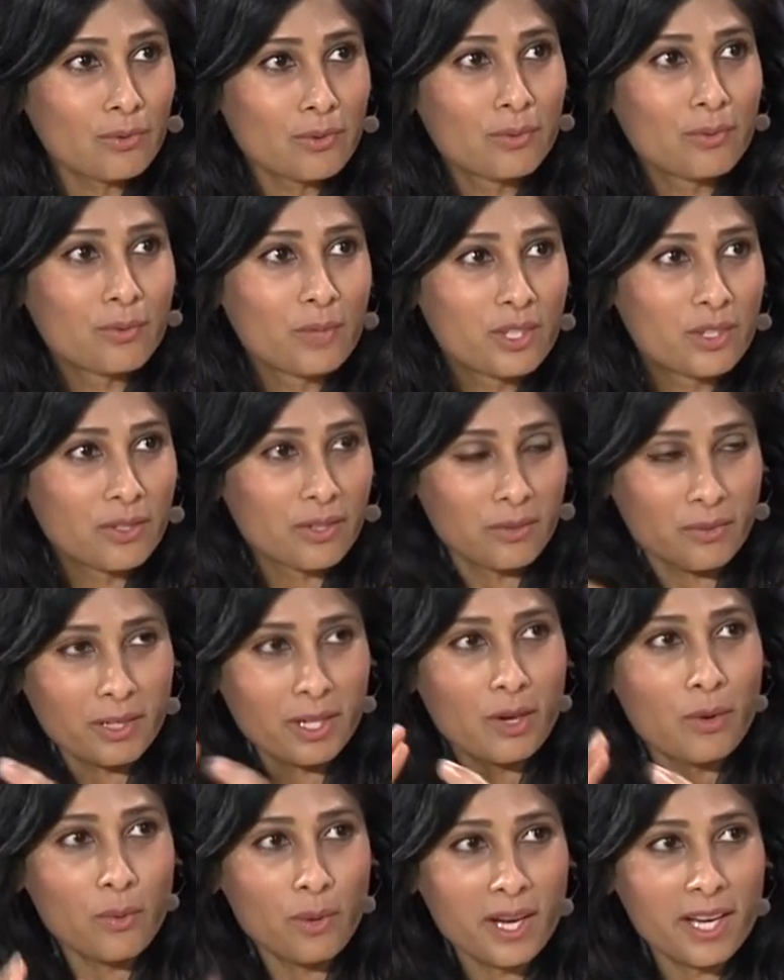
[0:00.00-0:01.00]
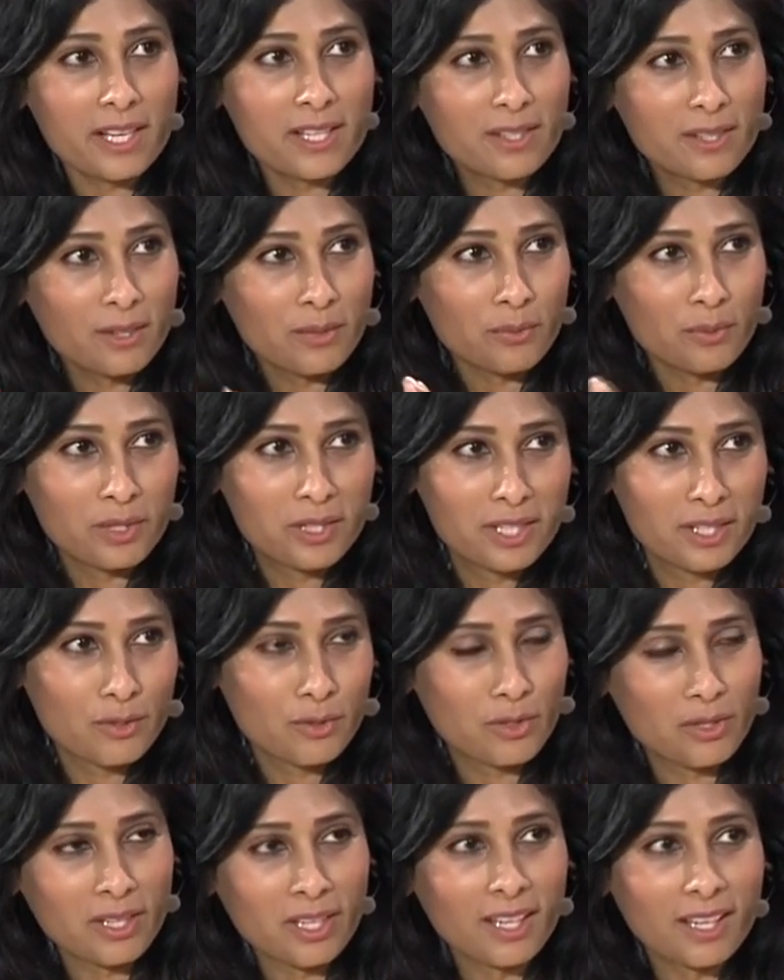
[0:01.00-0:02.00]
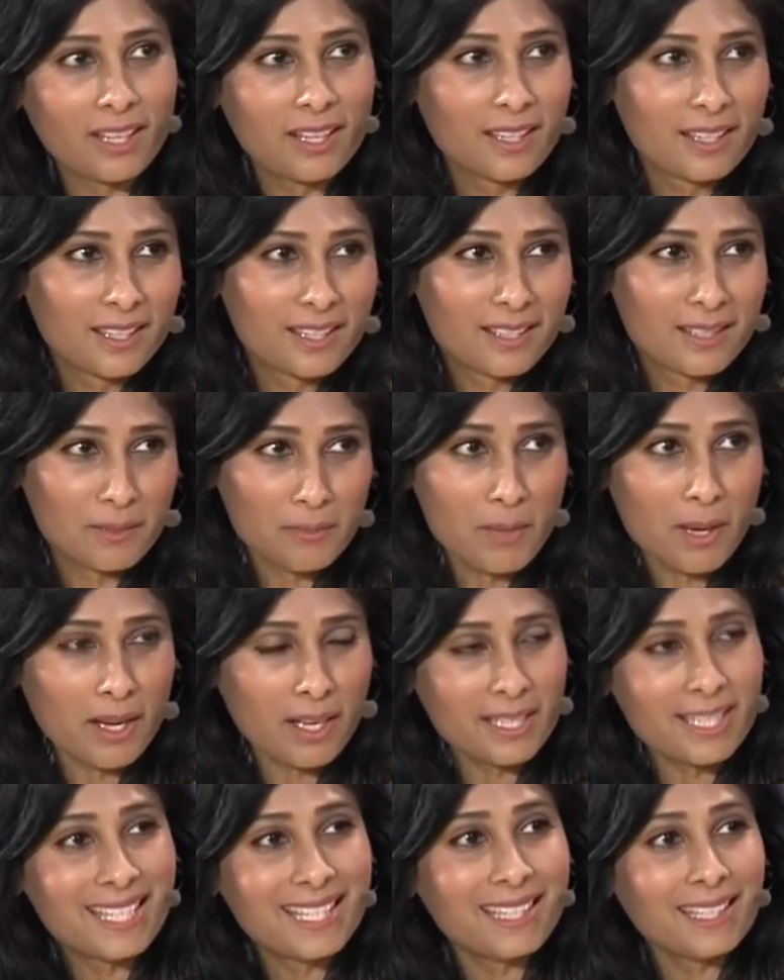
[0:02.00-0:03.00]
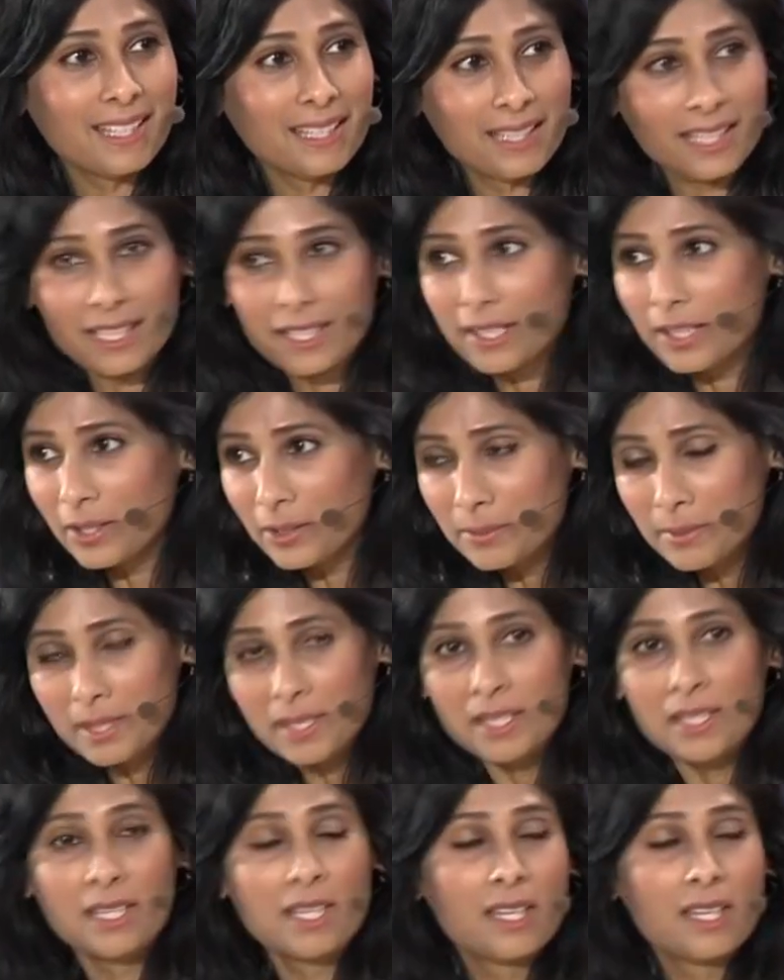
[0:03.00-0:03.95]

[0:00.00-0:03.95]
which requires reducing demand in the economy.